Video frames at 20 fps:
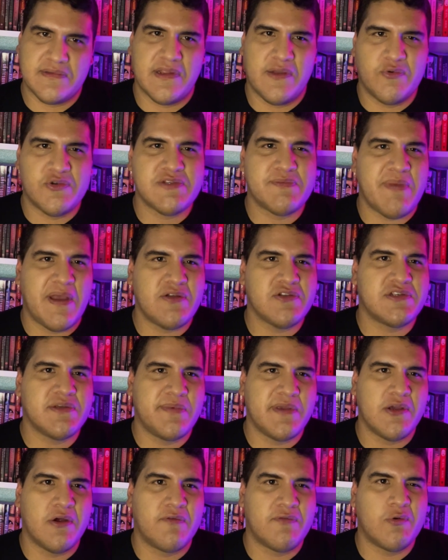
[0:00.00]
it was bound to
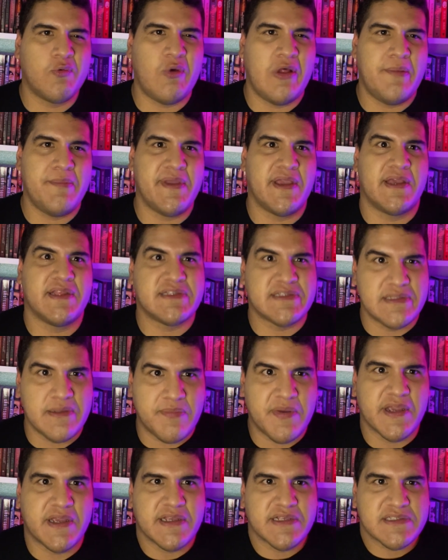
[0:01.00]
be overwhelming. It's the
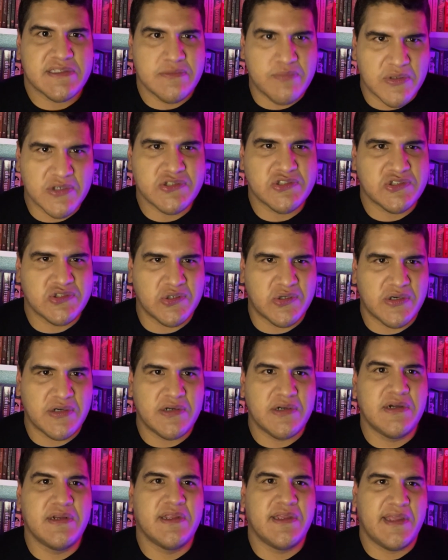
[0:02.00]
biggest bookstore
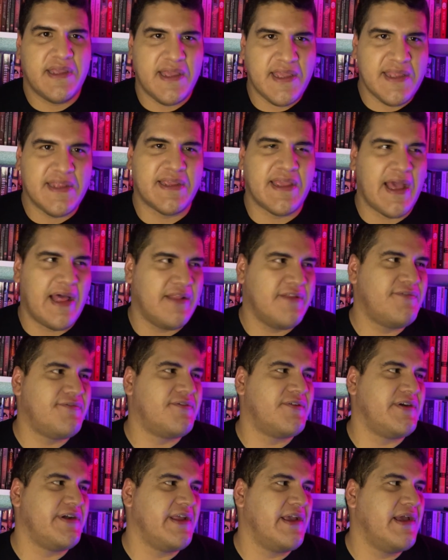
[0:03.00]
in
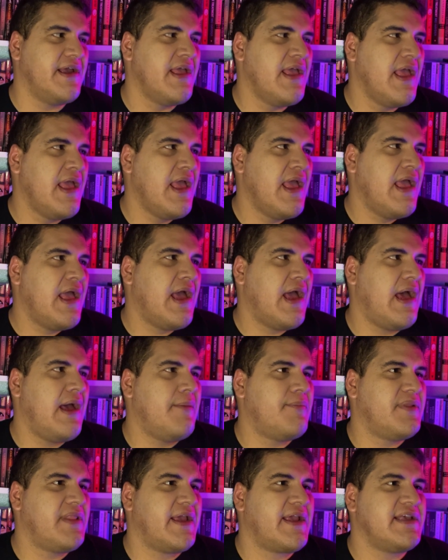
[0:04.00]
California.
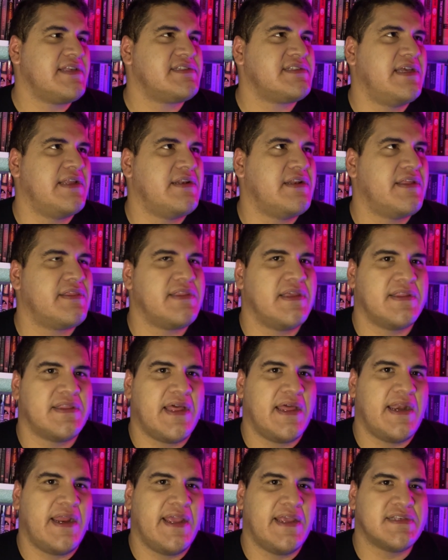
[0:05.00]
But like I said, nothing
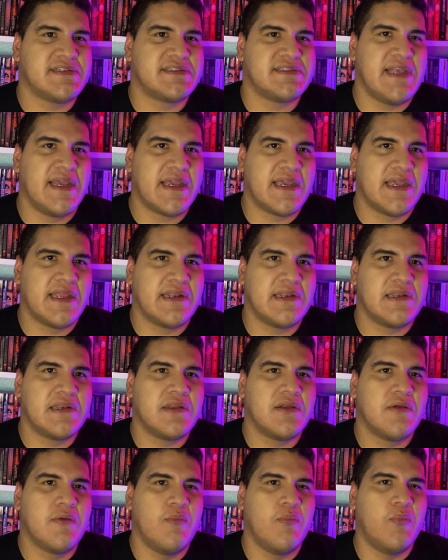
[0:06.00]
that a second,
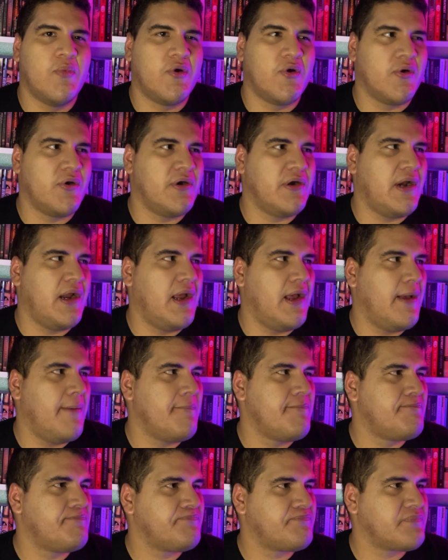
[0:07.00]
more
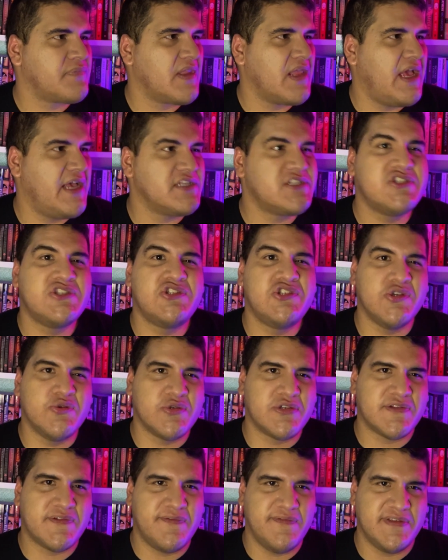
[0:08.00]

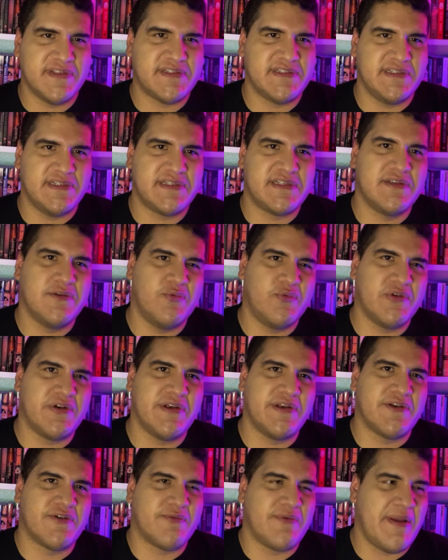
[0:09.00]
astute visit
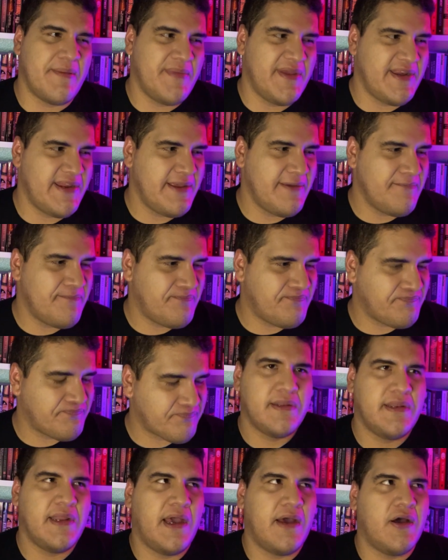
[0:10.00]
wouldn't remedy.
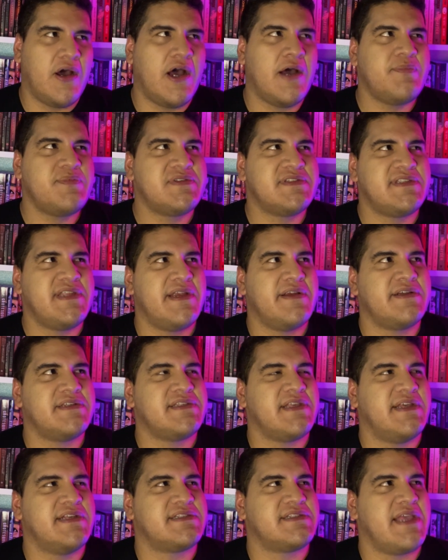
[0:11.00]
Now,
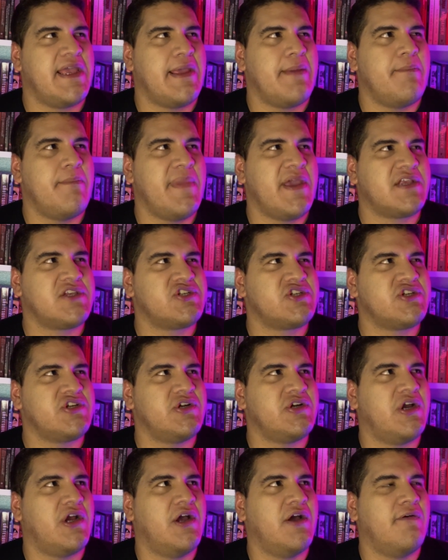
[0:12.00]
upstairs, it's a
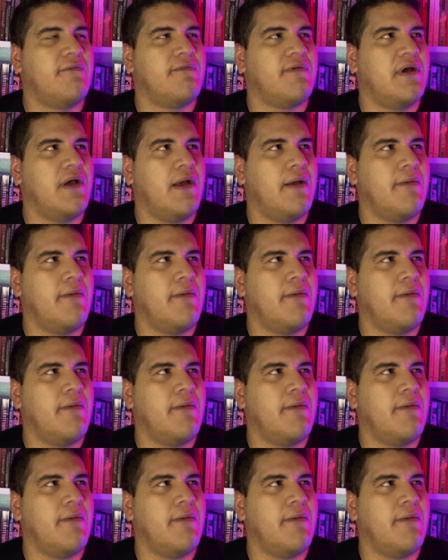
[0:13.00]
mixture of